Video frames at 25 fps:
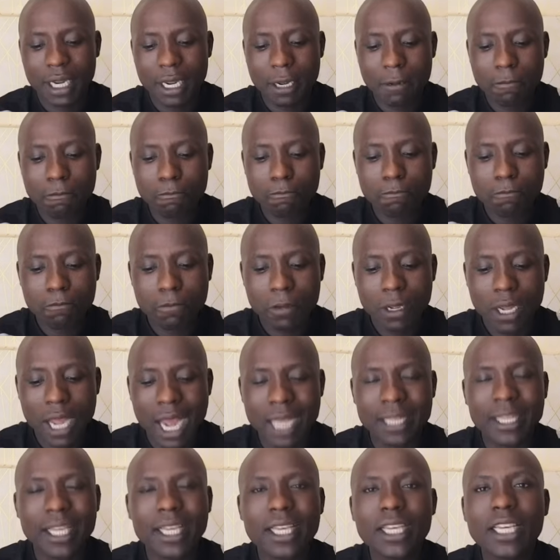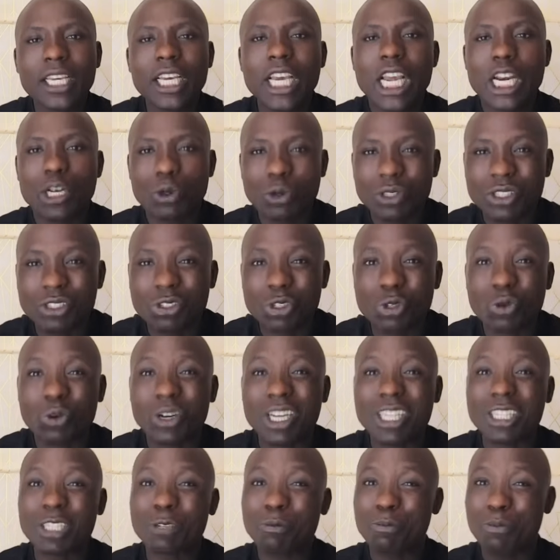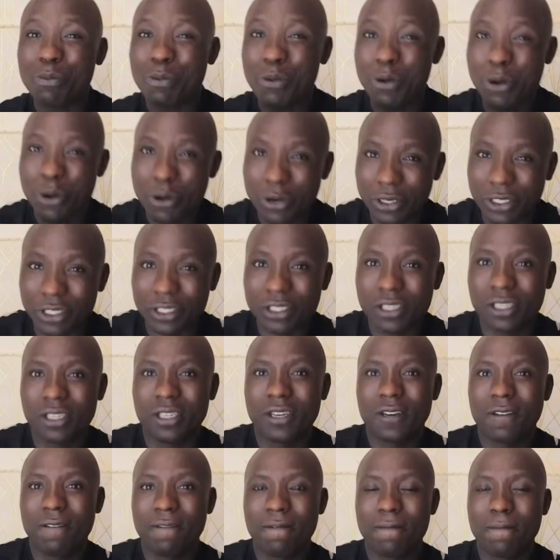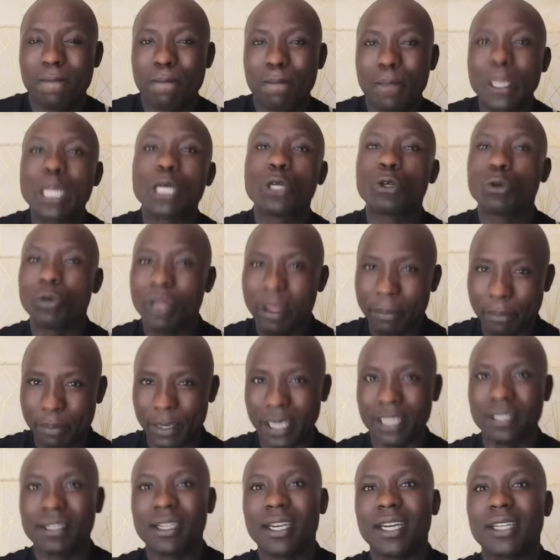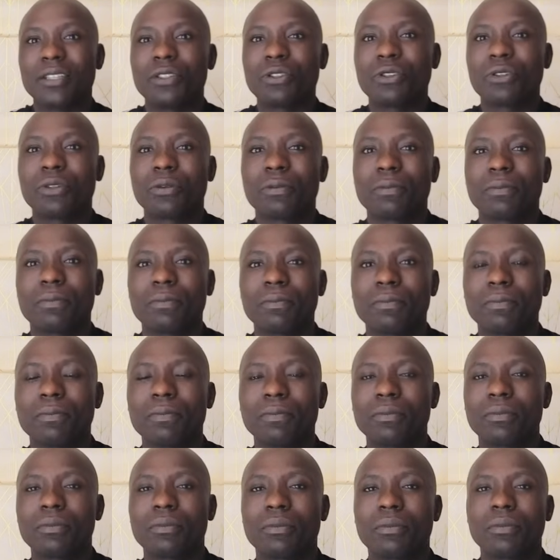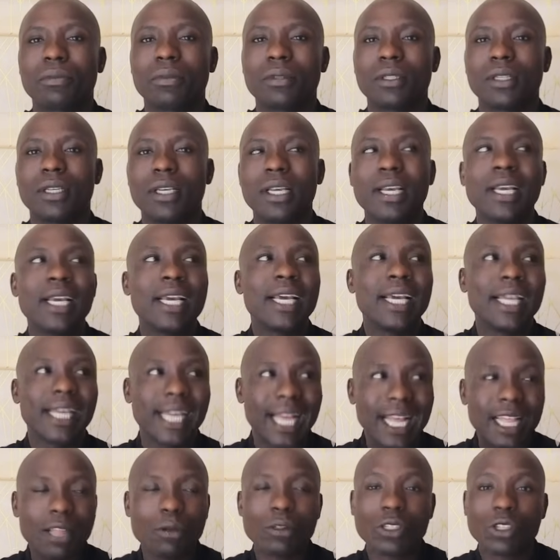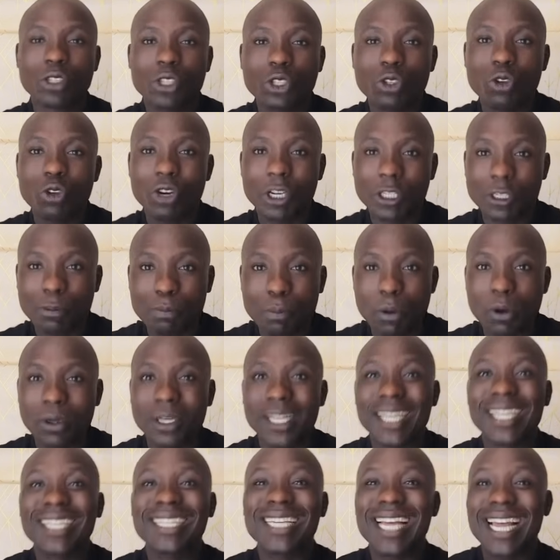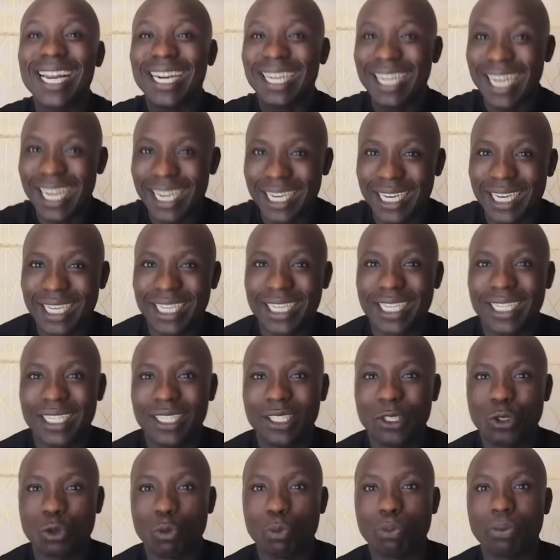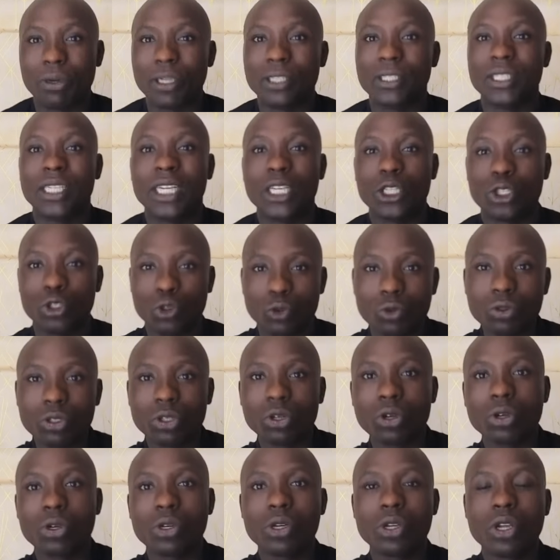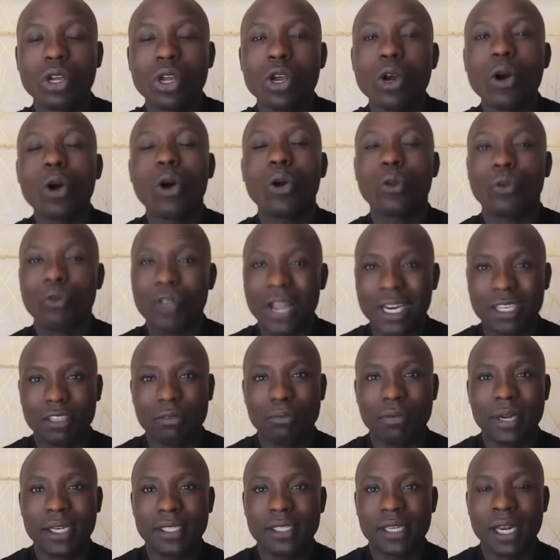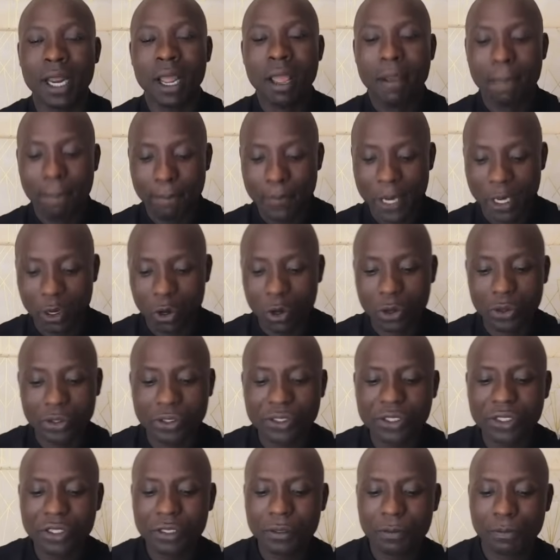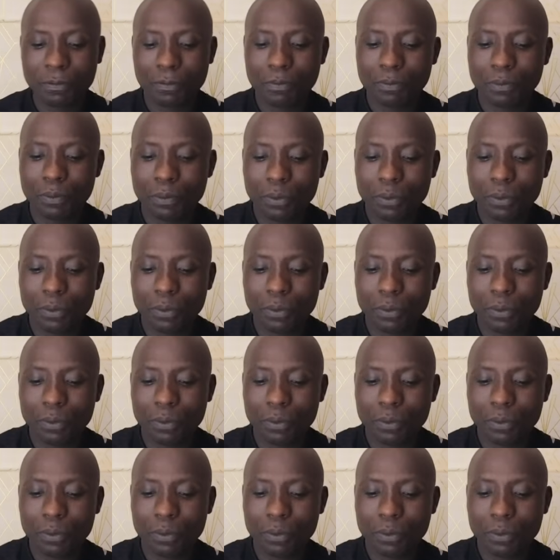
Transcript: I think it was to respond to the president. Rigathi was also responding directly to President Ruto on that matter, because